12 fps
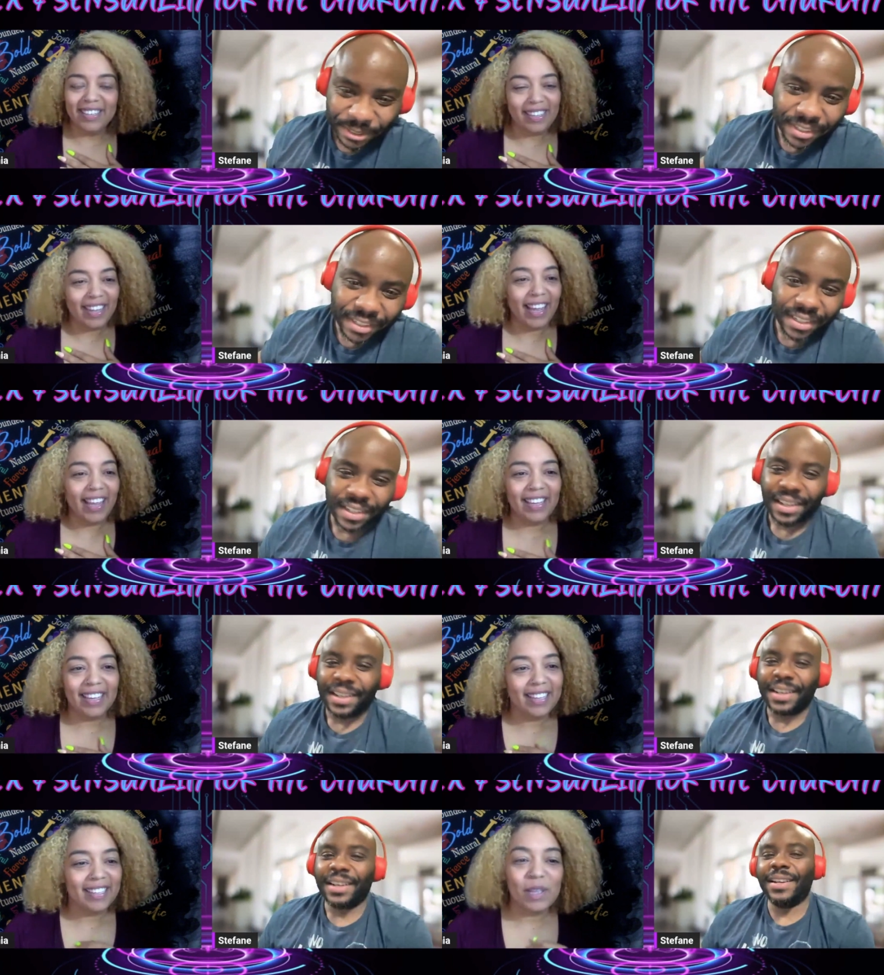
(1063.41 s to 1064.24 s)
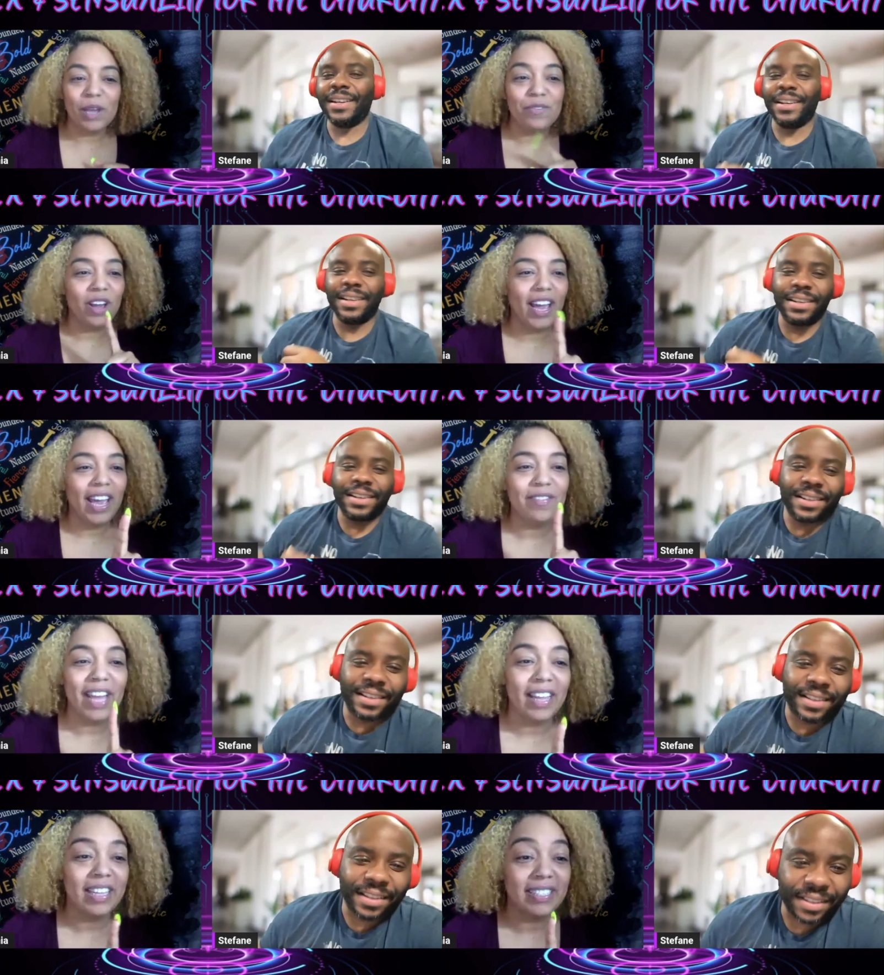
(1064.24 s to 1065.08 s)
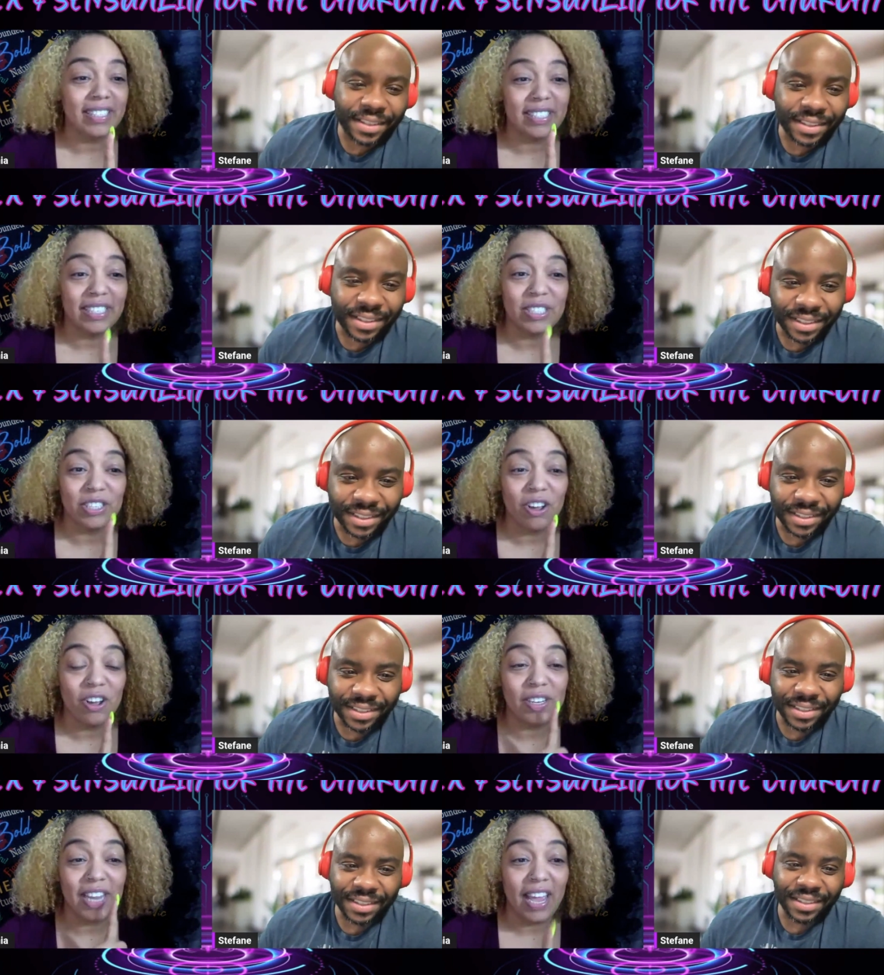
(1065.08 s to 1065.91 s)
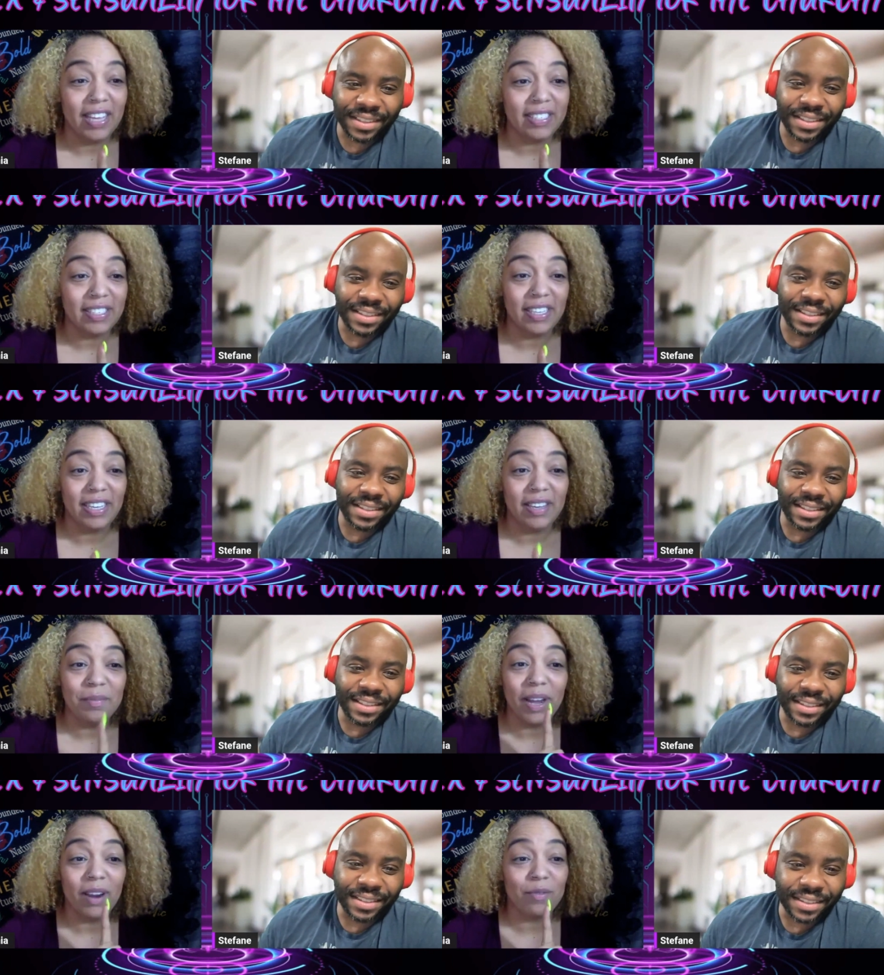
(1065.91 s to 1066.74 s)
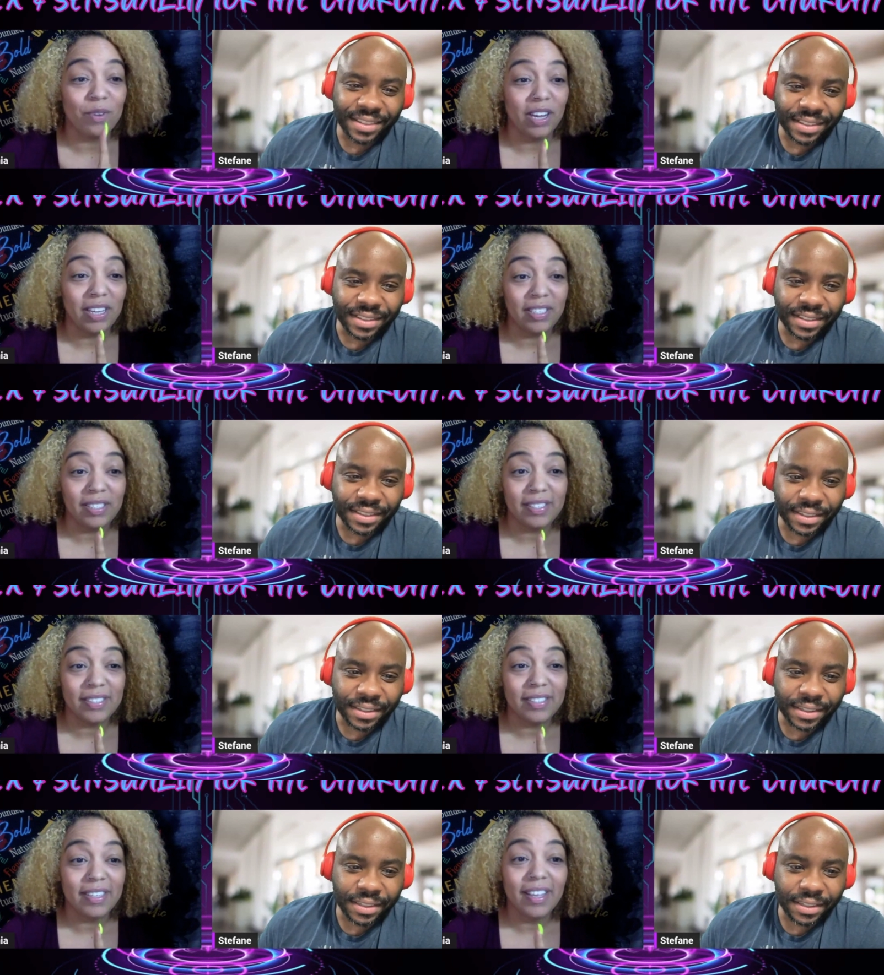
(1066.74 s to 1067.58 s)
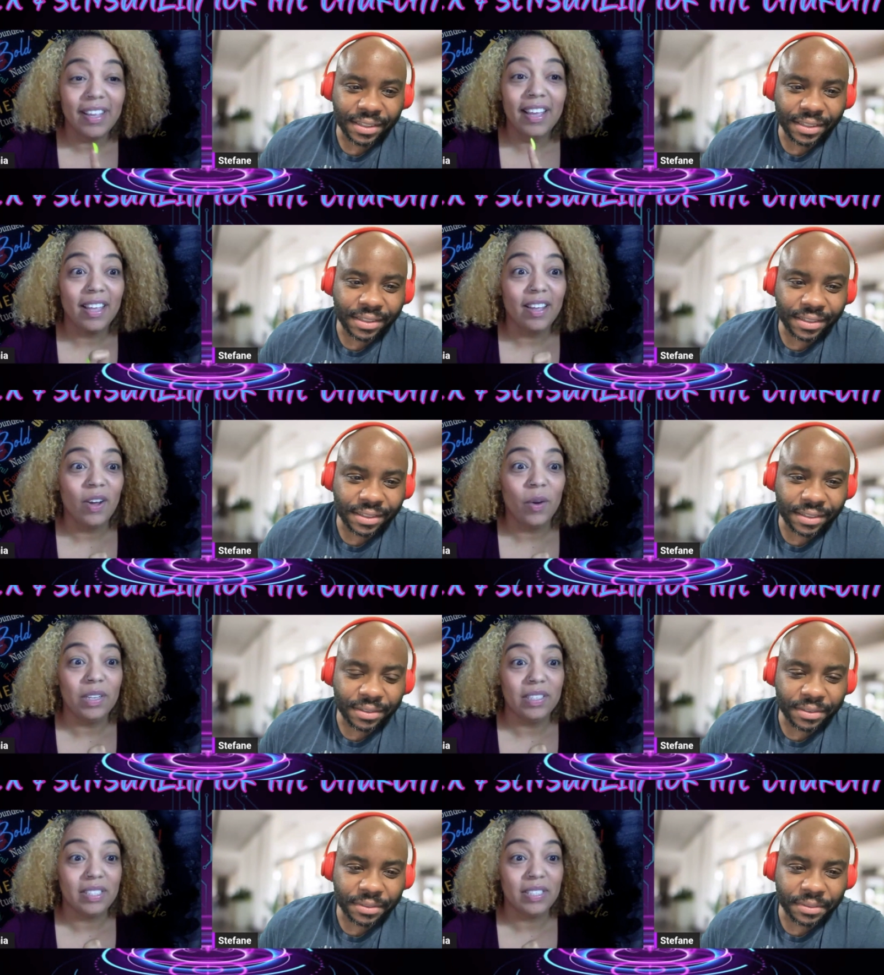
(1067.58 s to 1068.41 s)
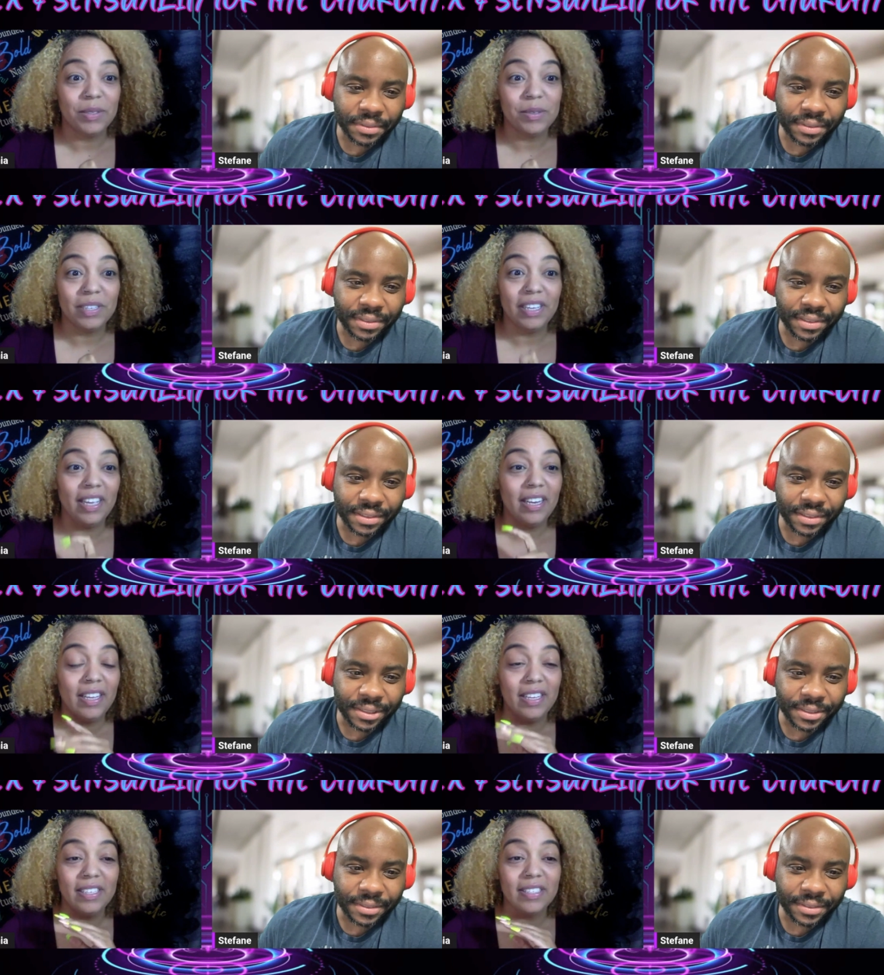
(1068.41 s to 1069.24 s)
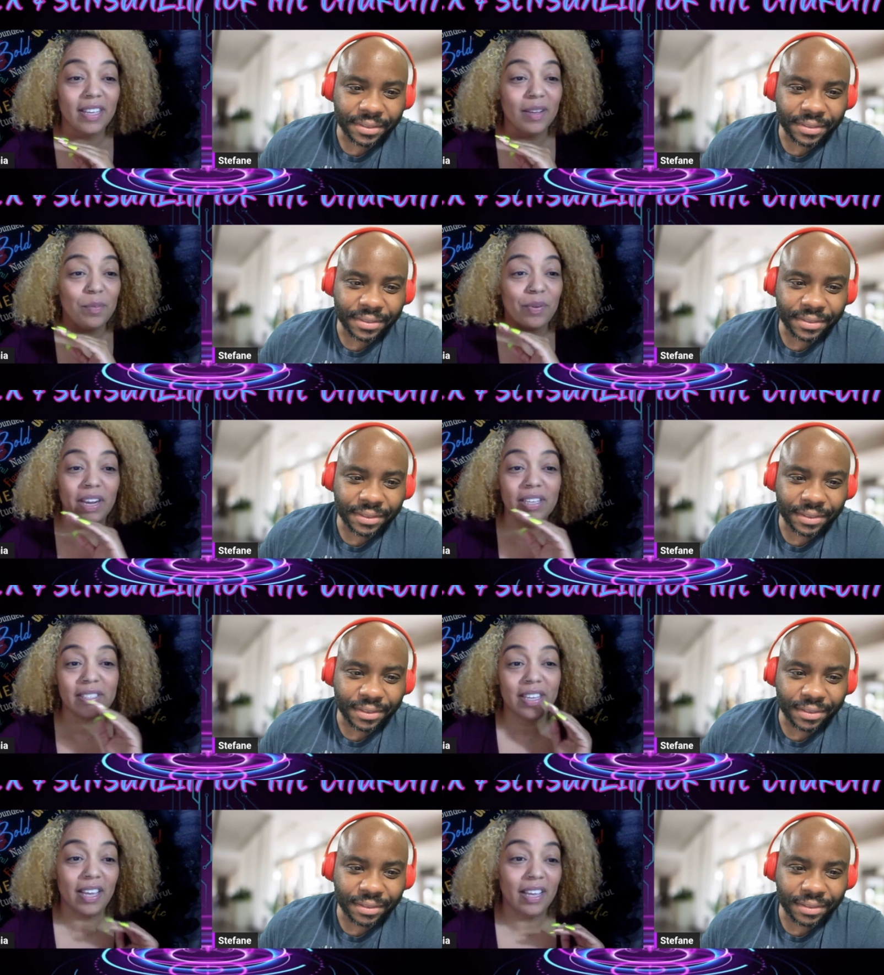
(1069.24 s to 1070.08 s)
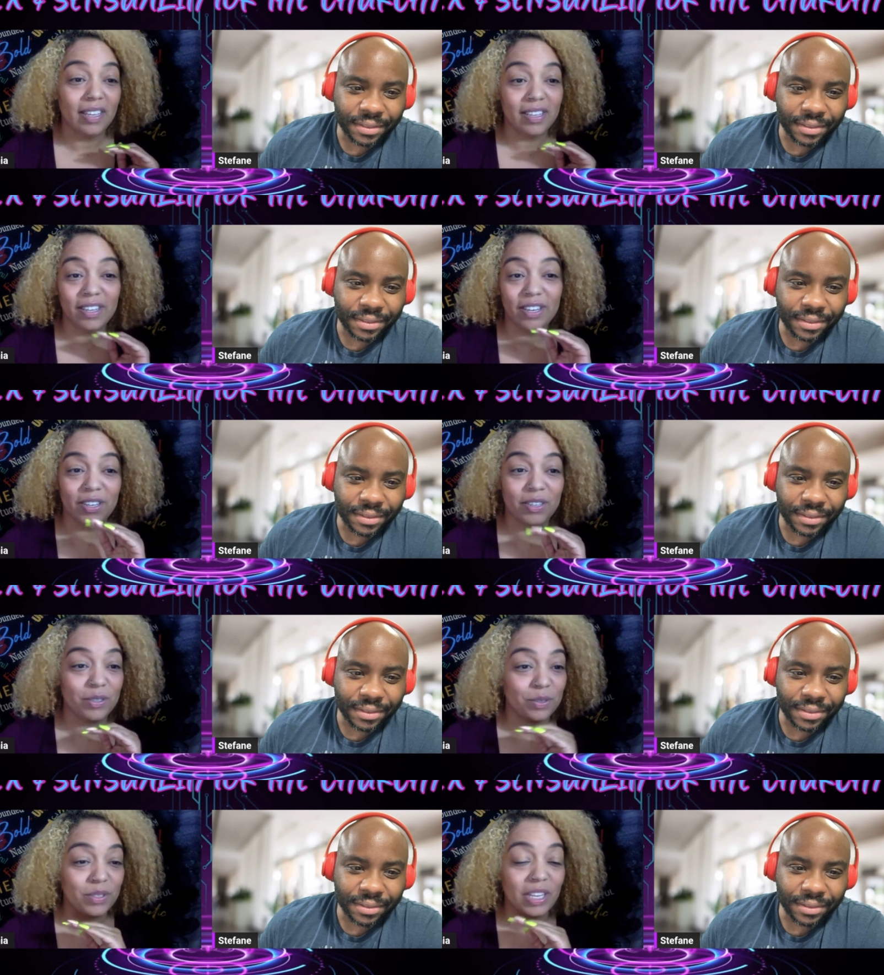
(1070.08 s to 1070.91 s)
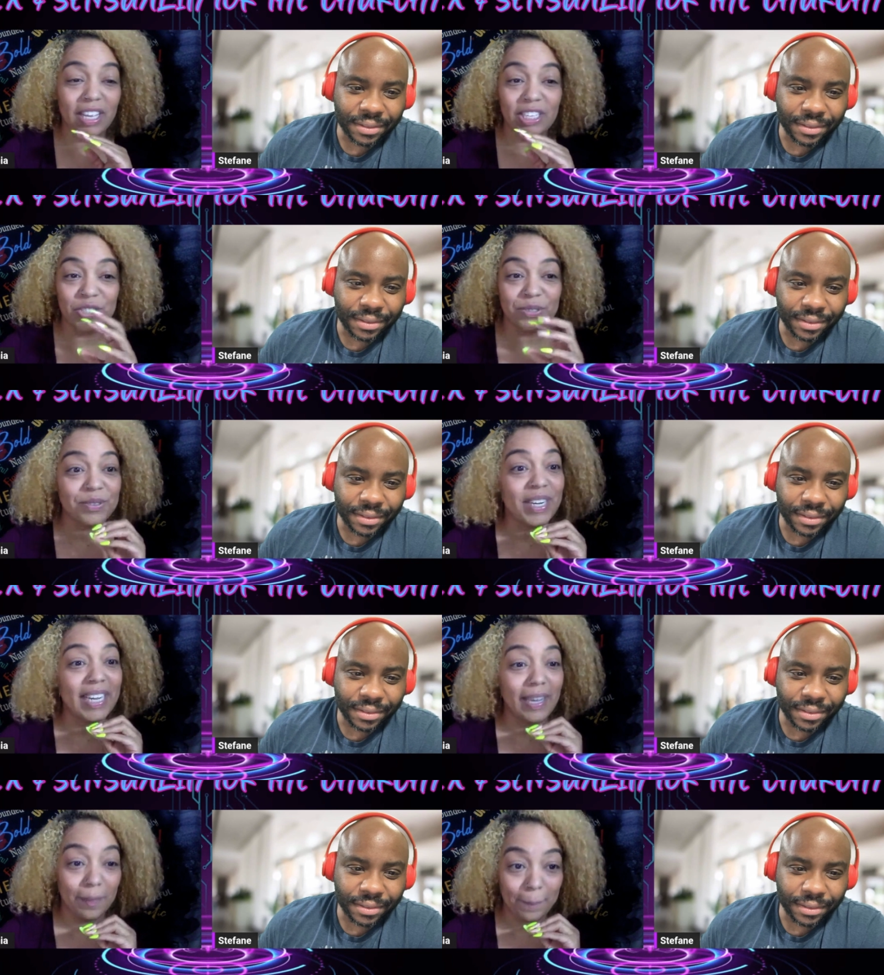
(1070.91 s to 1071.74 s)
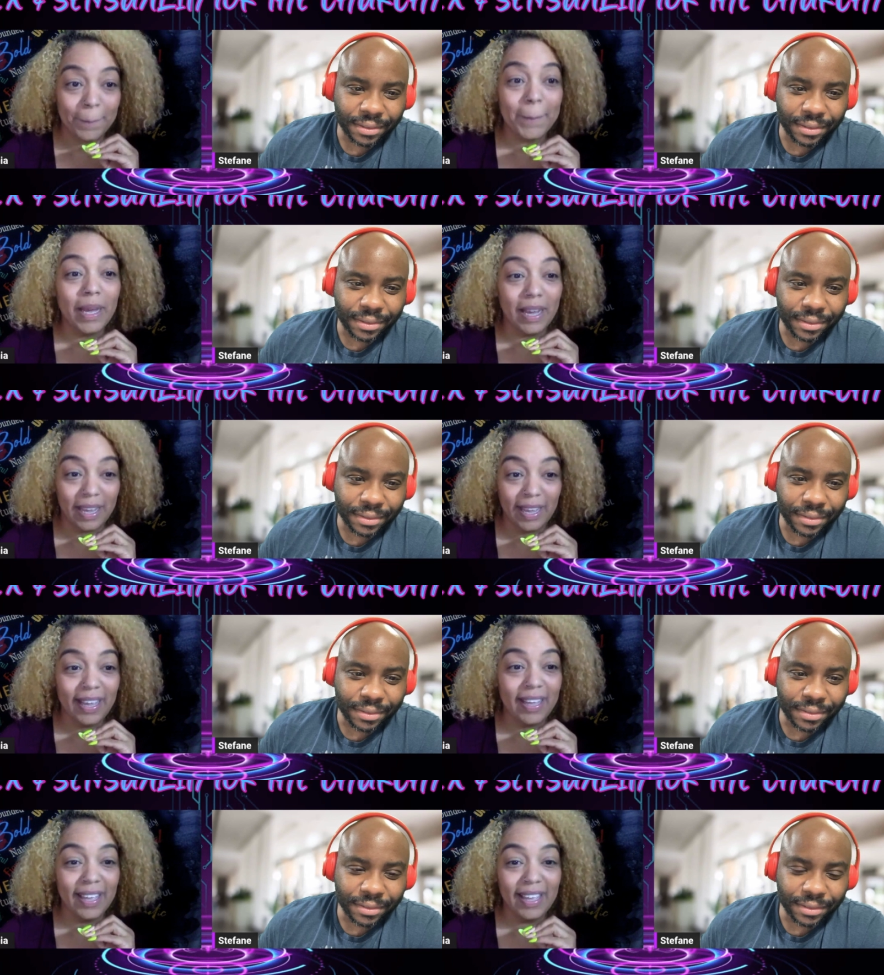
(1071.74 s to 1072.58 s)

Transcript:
Speaker 1: Like, oh. if y'all oh. have not listened to the song Nasty by Russ, go listen to it. It is a praise kink girl's dream. Okay.